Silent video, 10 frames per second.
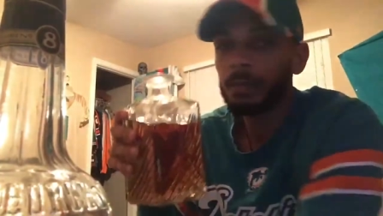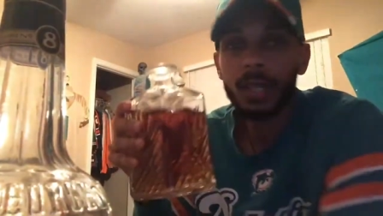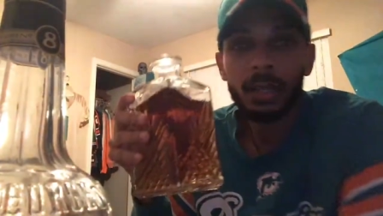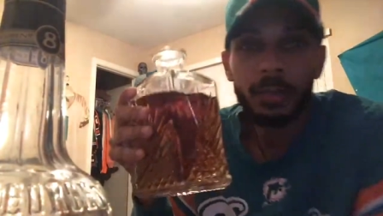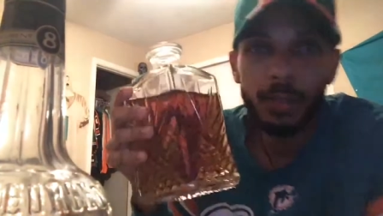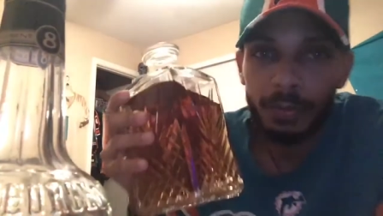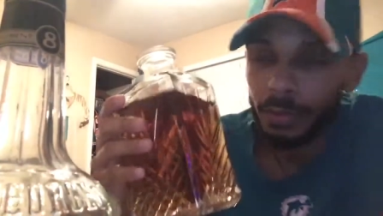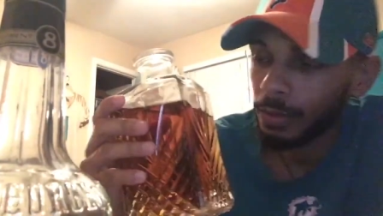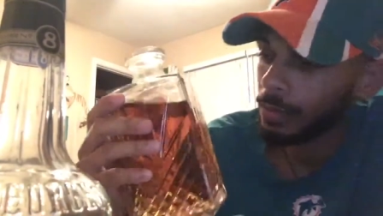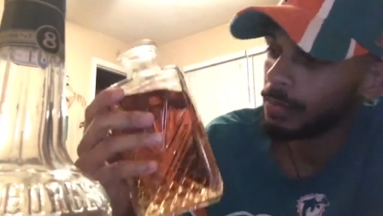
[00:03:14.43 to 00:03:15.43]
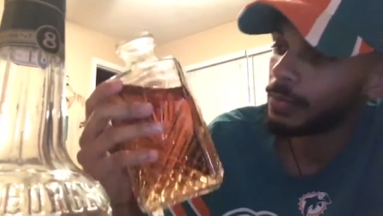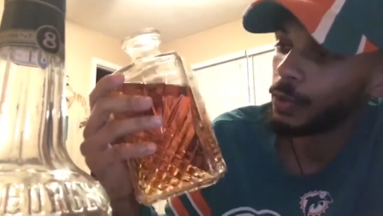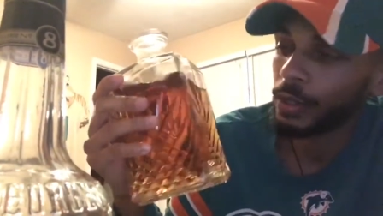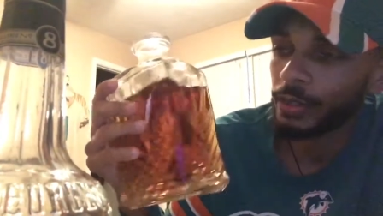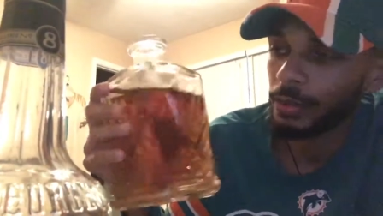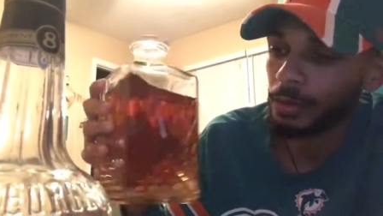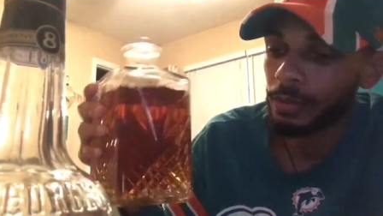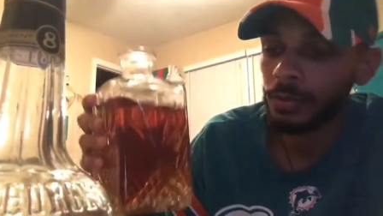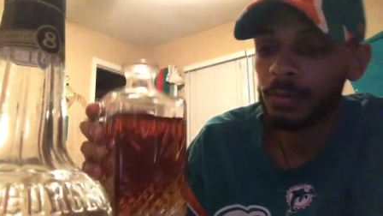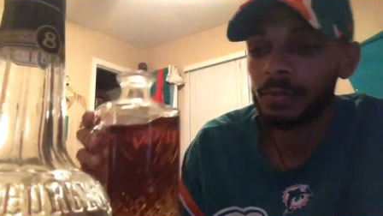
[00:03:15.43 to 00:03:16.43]
My beautiful
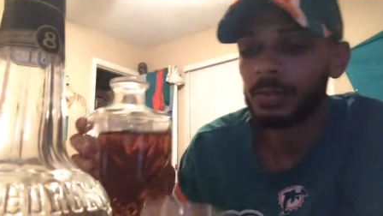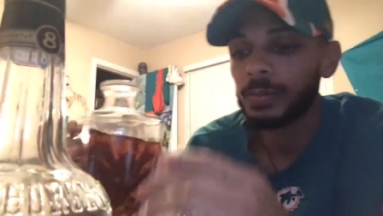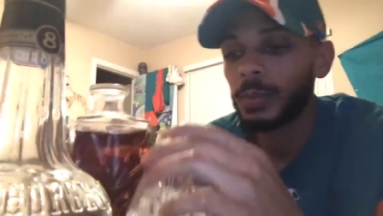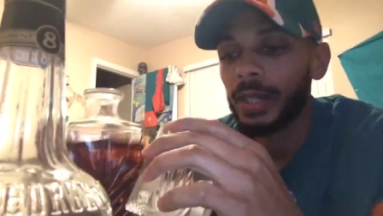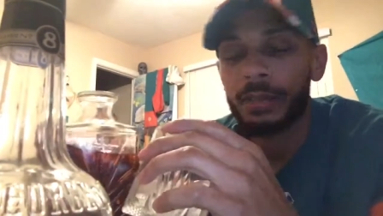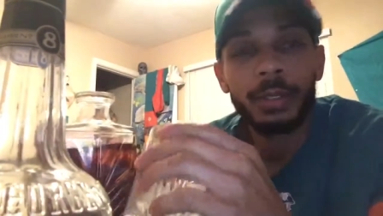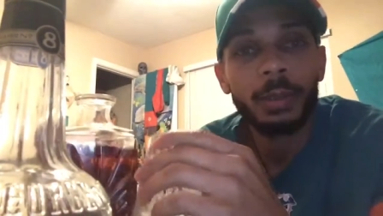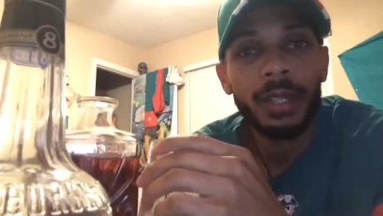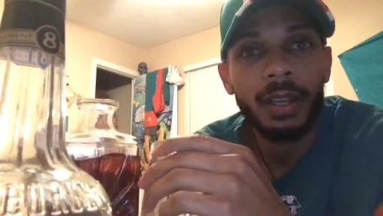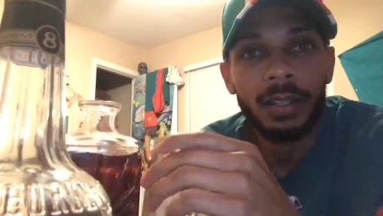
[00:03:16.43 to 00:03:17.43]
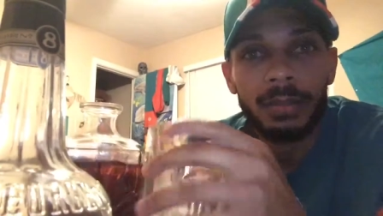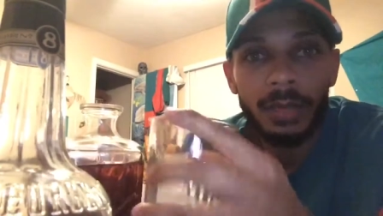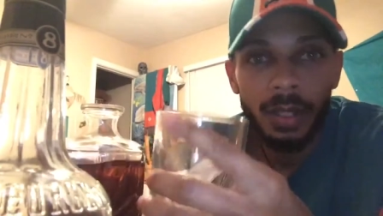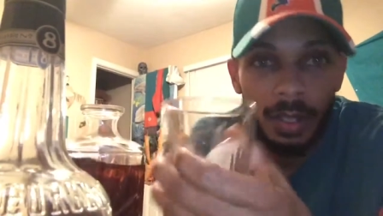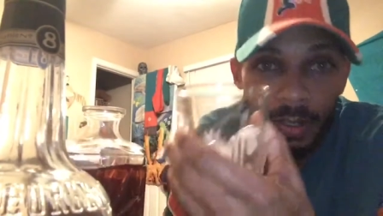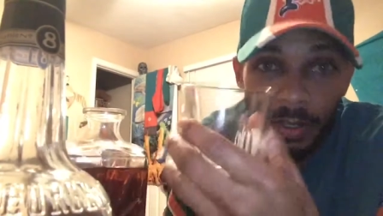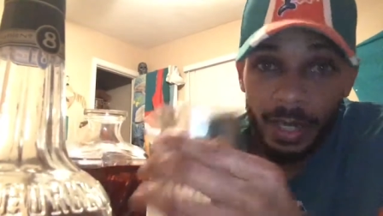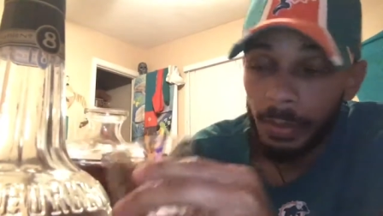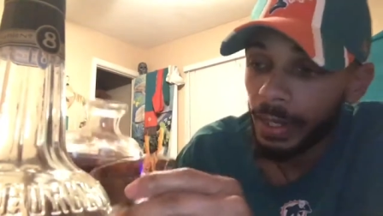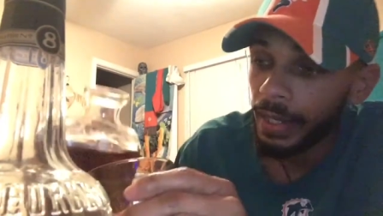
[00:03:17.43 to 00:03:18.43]
crystal, whatever you want to call it. So I
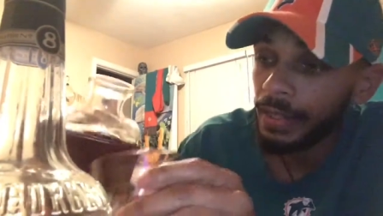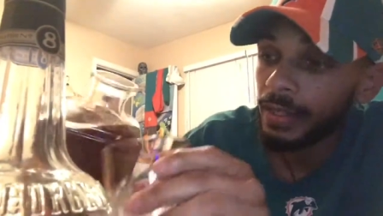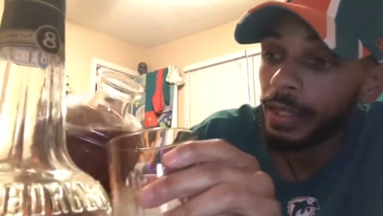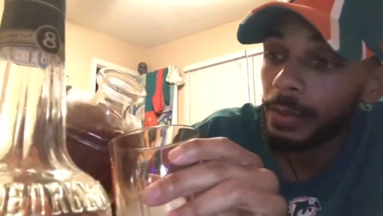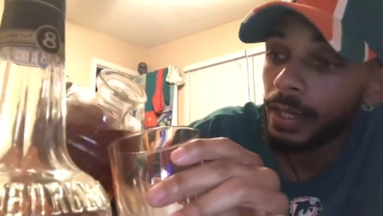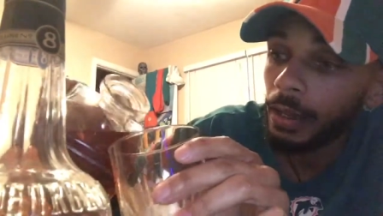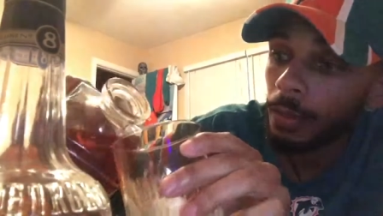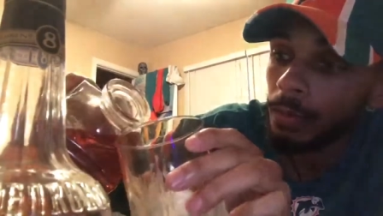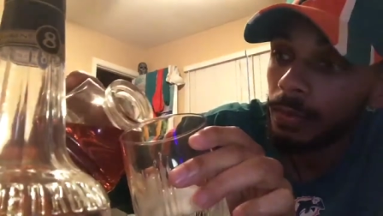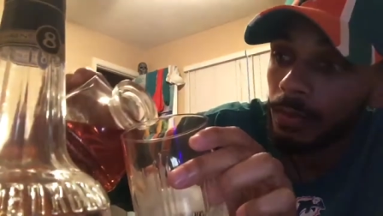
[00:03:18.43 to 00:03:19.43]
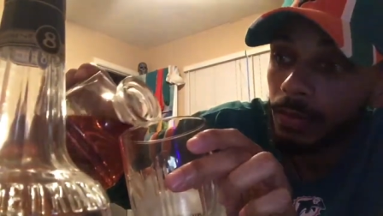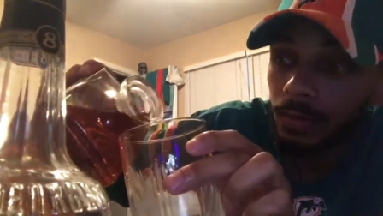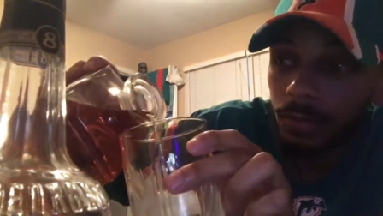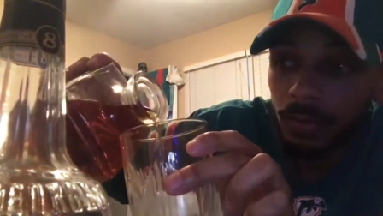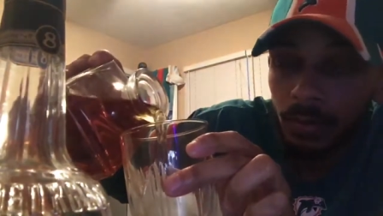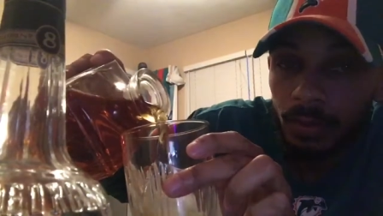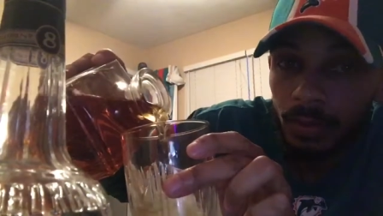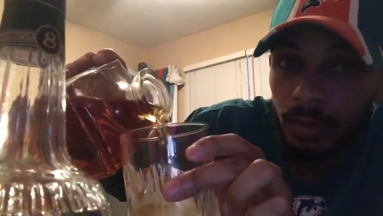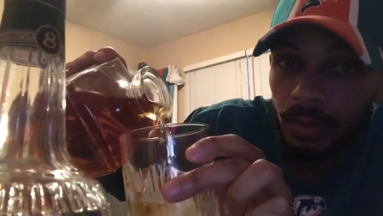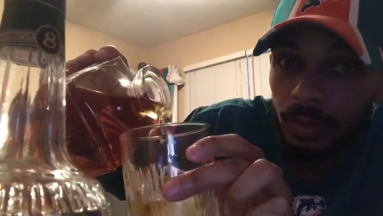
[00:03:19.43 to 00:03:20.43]
got my ice, and here we go.
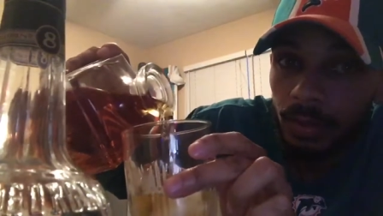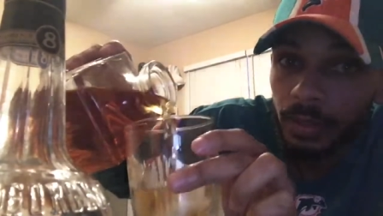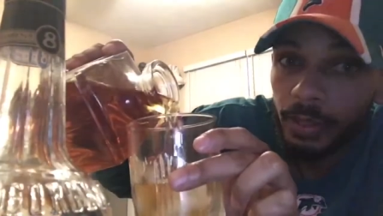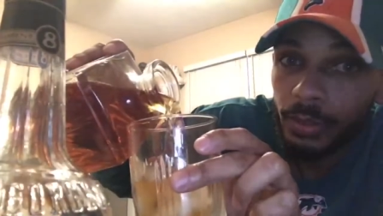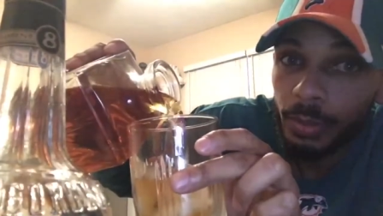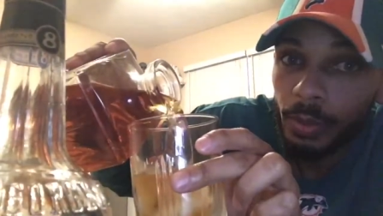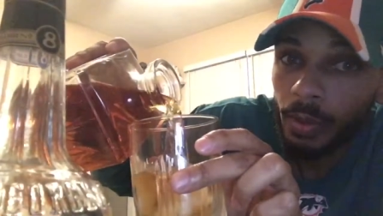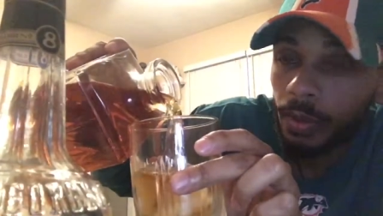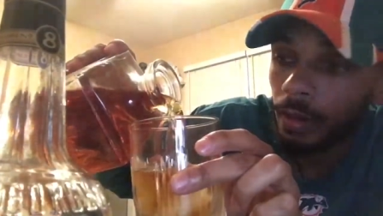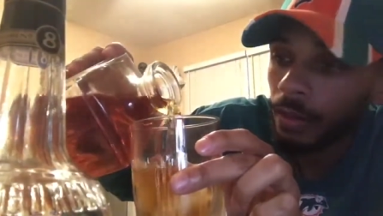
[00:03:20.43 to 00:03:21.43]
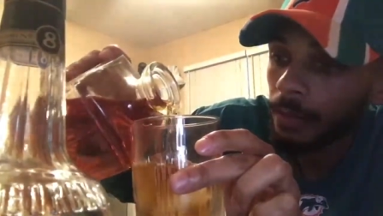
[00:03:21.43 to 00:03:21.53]
Here's the pour.